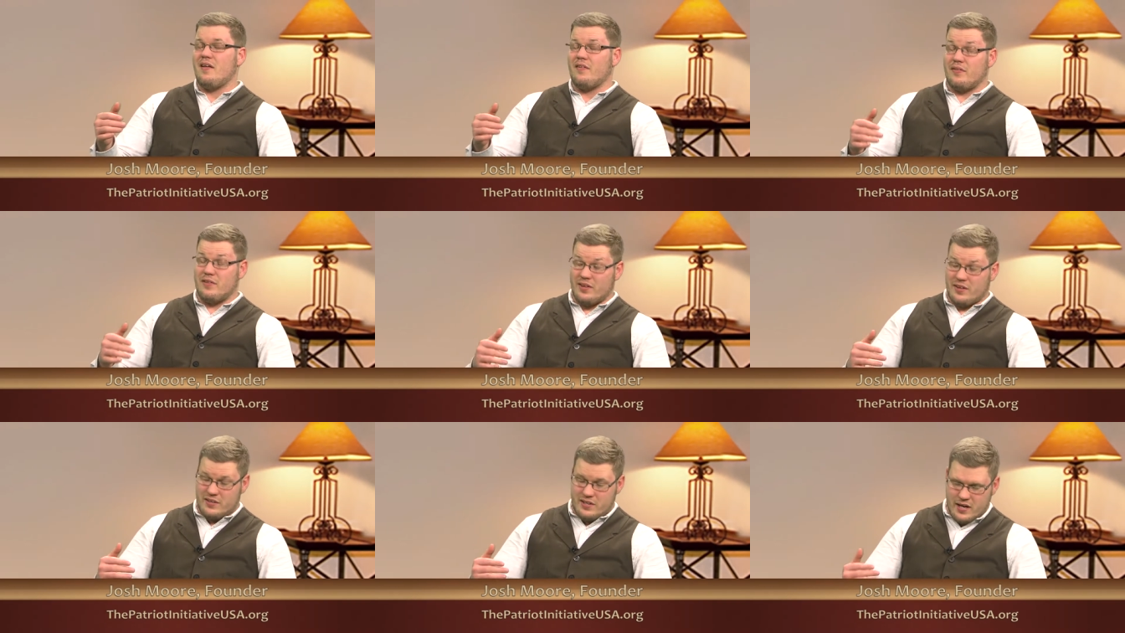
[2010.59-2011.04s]

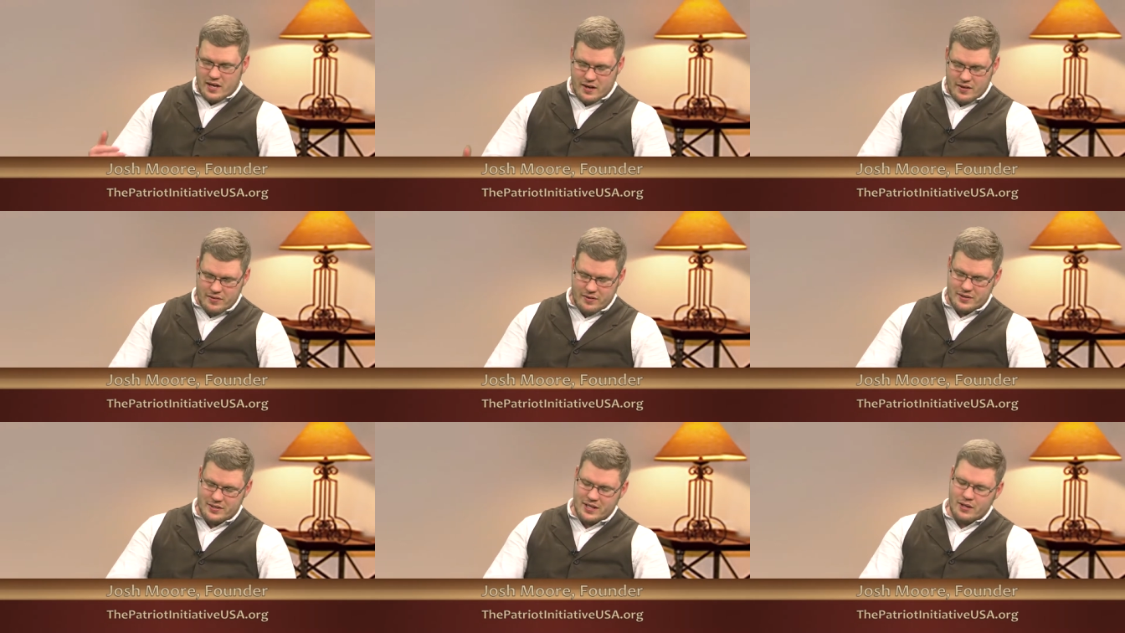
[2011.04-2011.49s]
The,
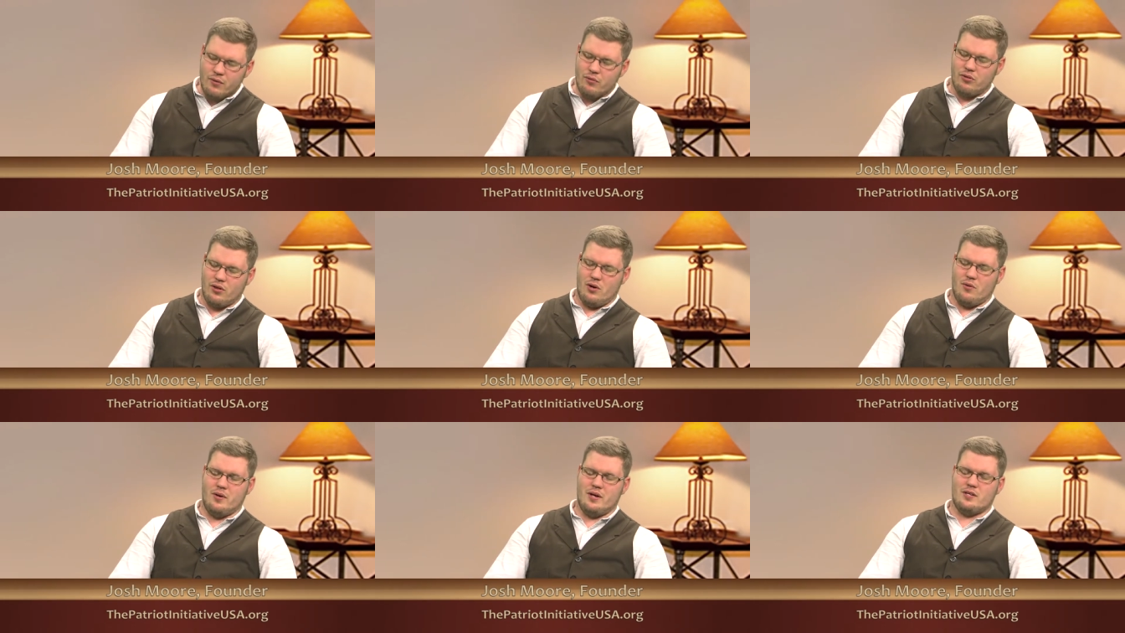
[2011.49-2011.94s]
the deal,
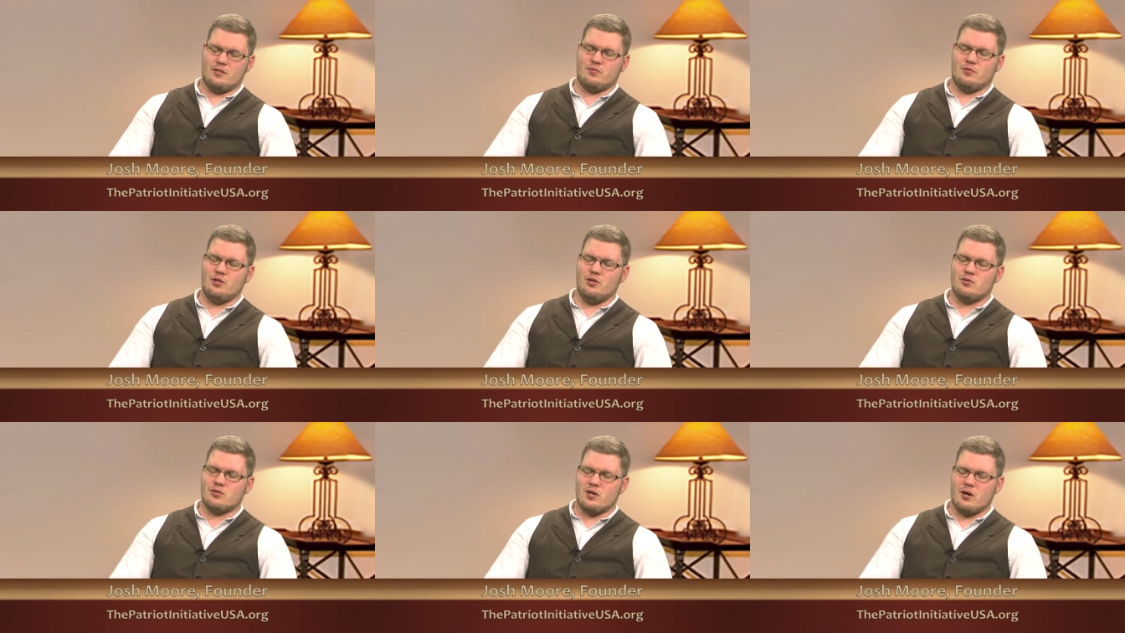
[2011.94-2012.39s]
though, is
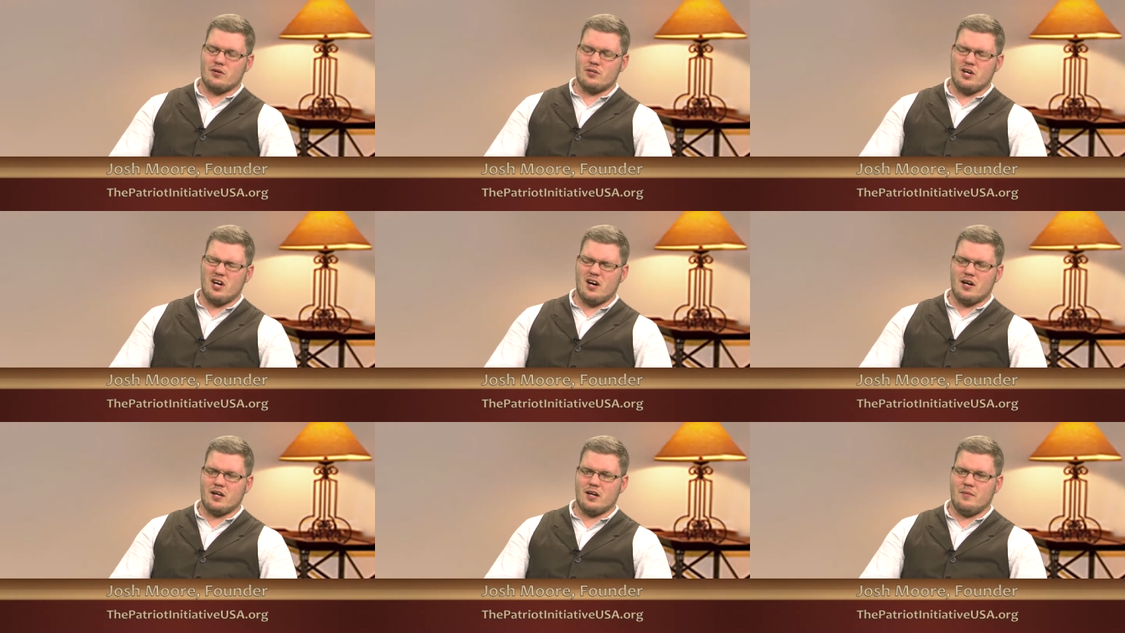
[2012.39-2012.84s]
when you start
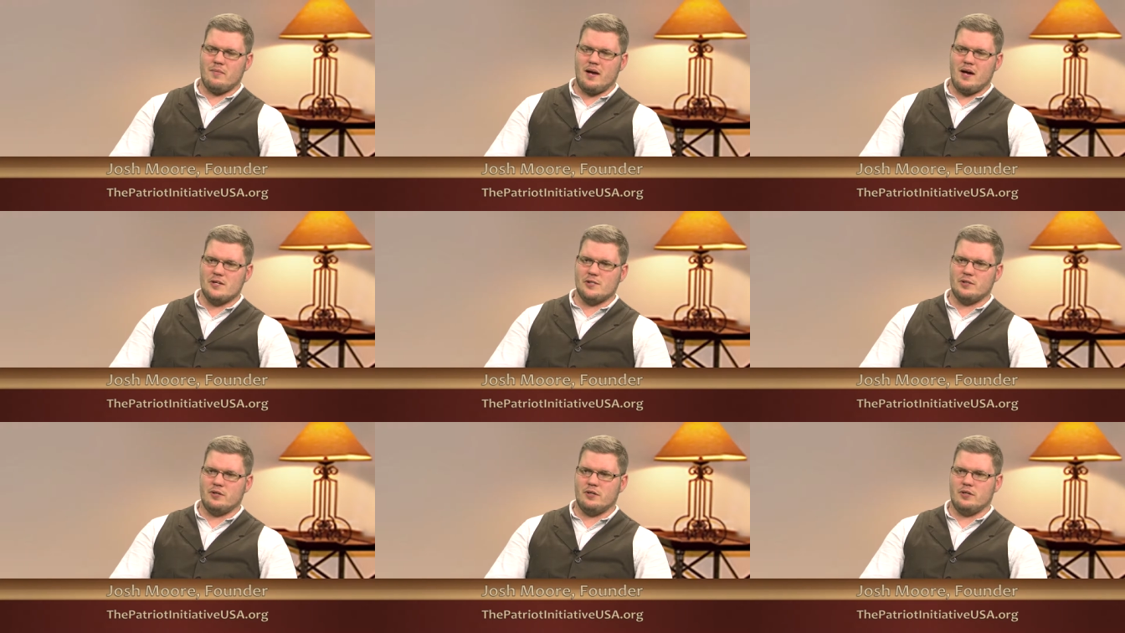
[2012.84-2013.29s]
talking
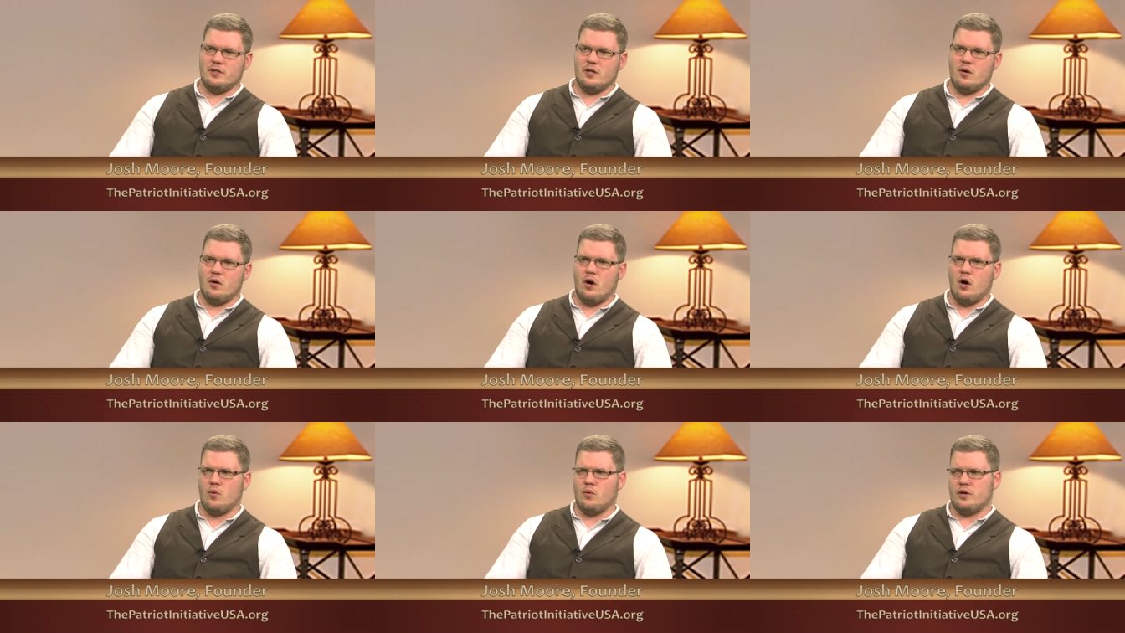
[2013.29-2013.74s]
about, you
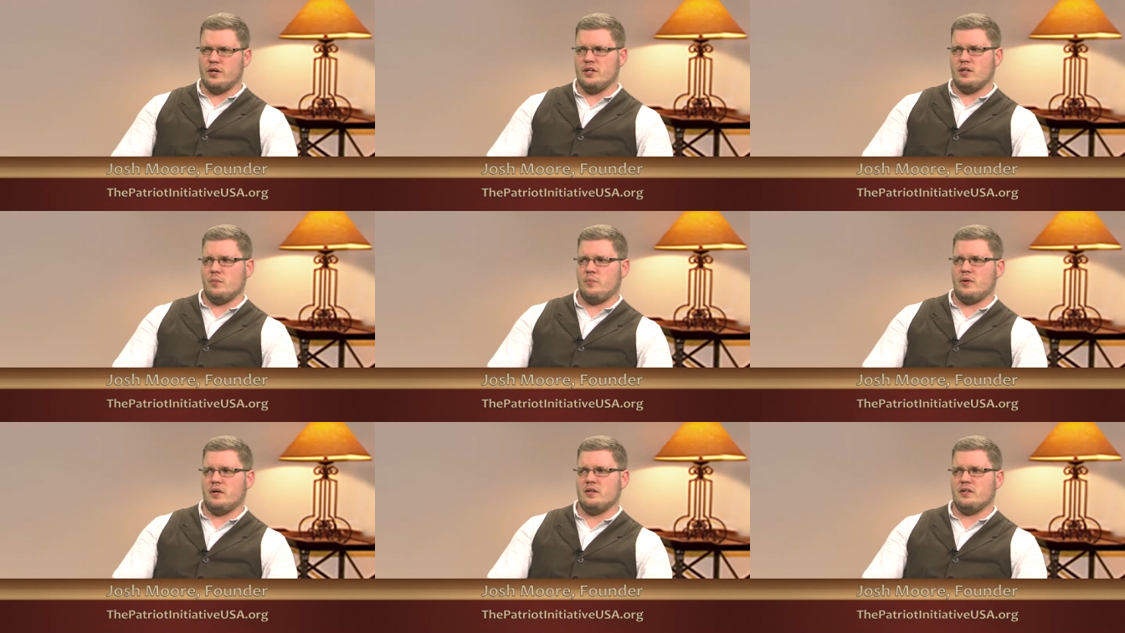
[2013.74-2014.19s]
know, oh, we're an
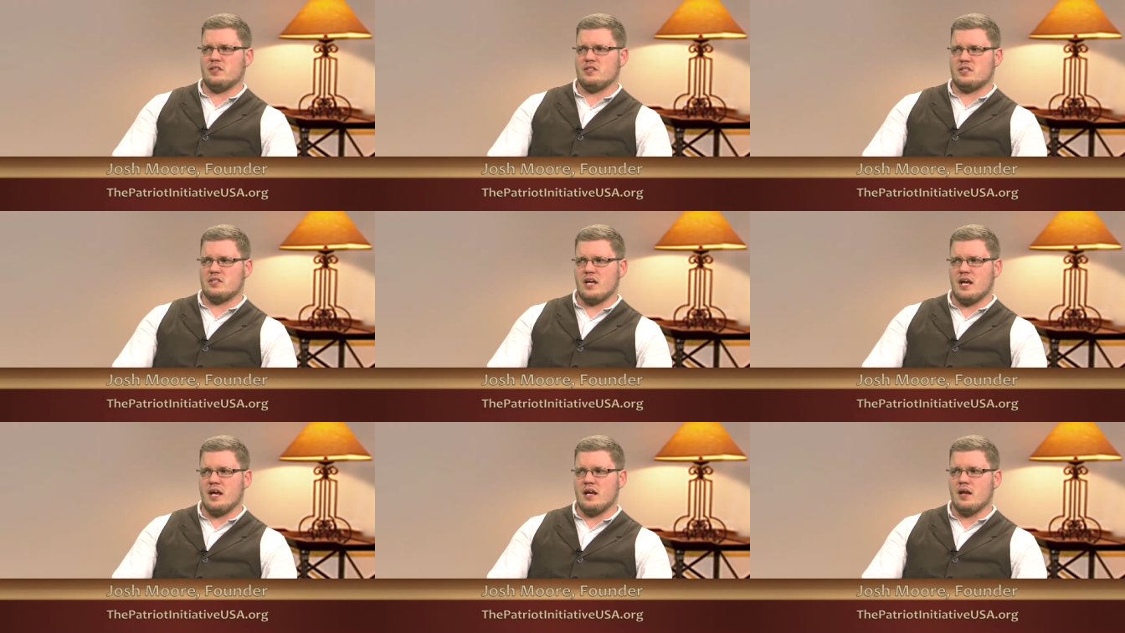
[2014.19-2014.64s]
independent
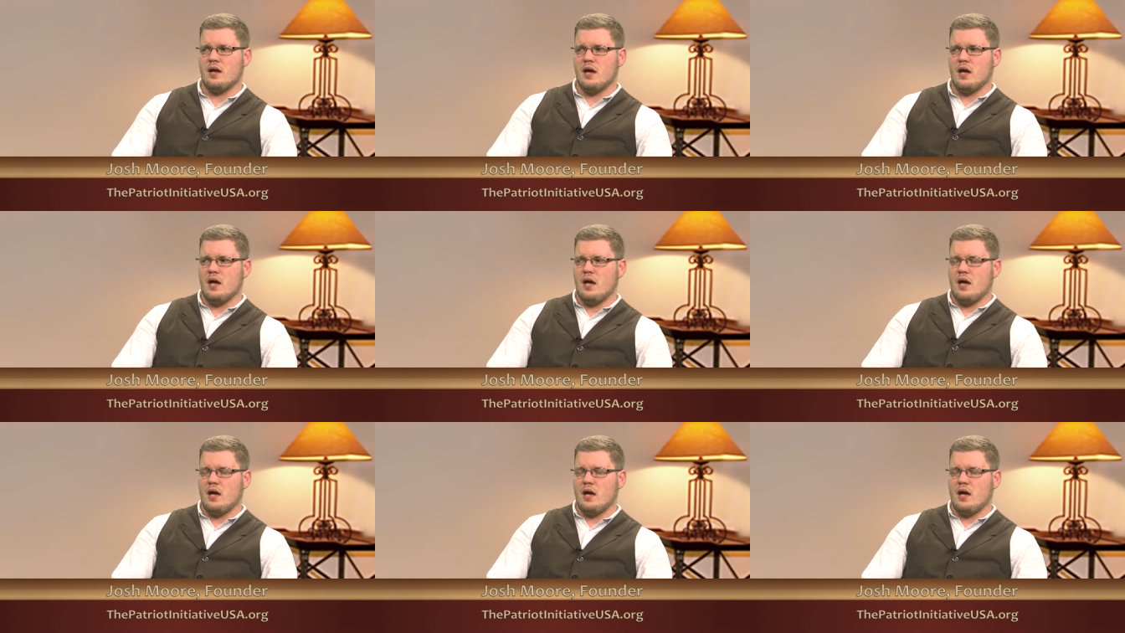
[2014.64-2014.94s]
state,